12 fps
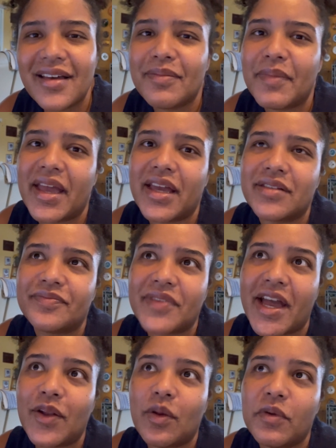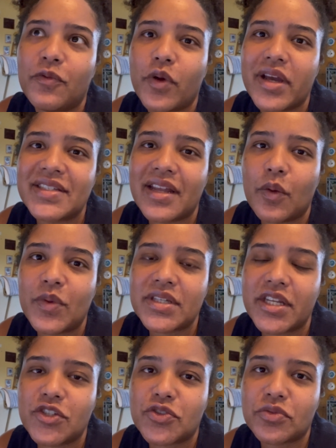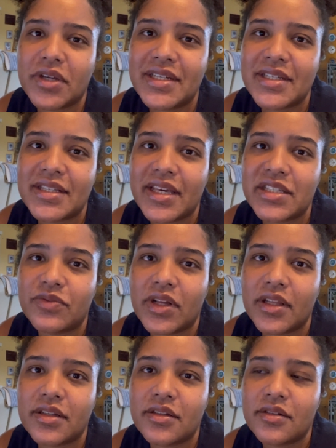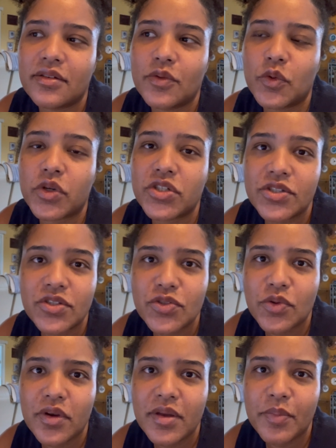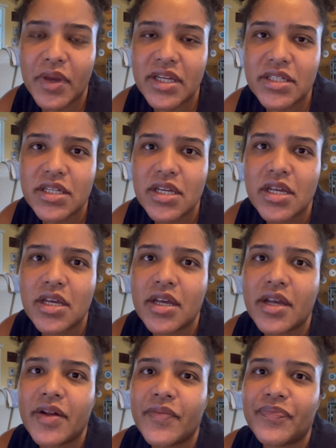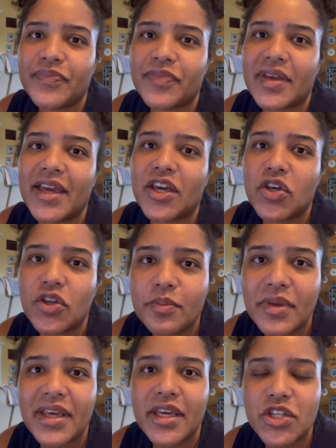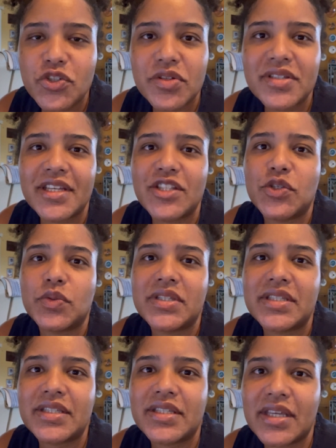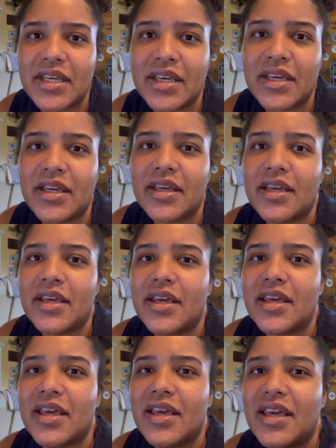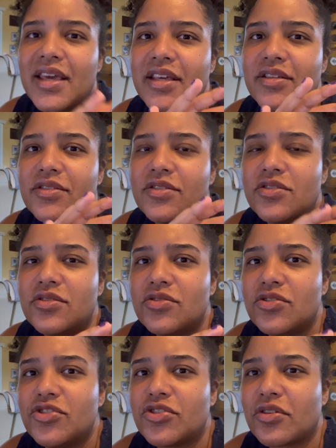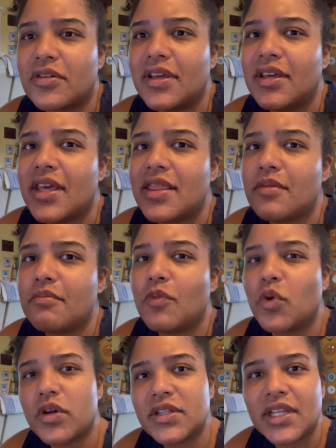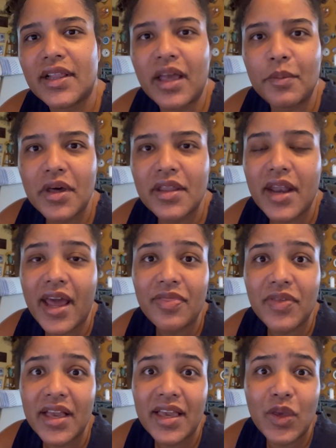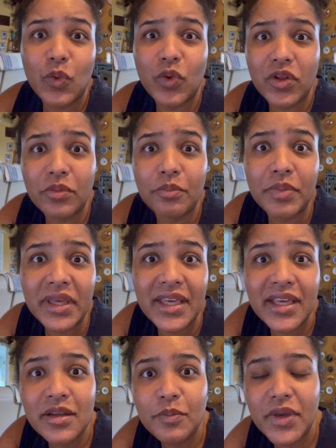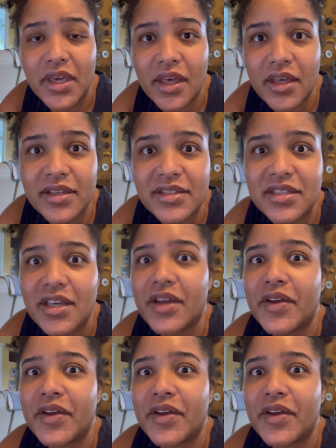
Man, I know before I said I wasn't intrigued to see his villain origin story, but it could be interesting to see his journey and the moral dilemma that I think he will be in, because